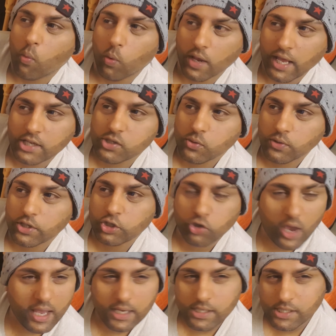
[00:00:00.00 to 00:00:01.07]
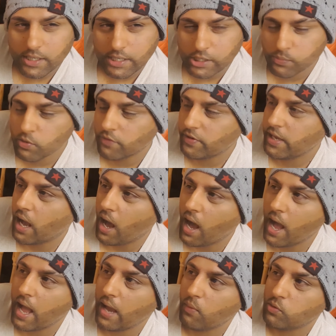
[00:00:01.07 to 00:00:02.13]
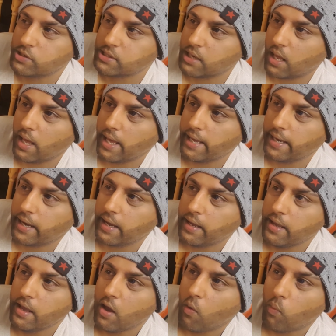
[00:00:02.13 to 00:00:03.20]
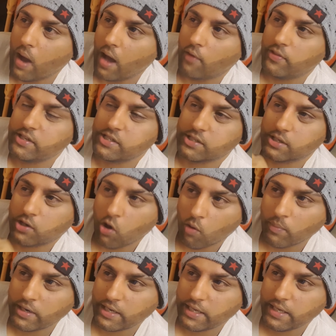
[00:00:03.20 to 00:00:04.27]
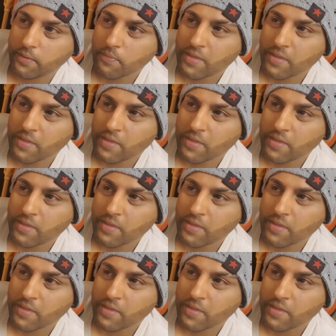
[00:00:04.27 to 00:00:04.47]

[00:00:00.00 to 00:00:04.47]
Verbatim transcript: When I saw the trailers of this movie, I was like, wow, this is a comedy,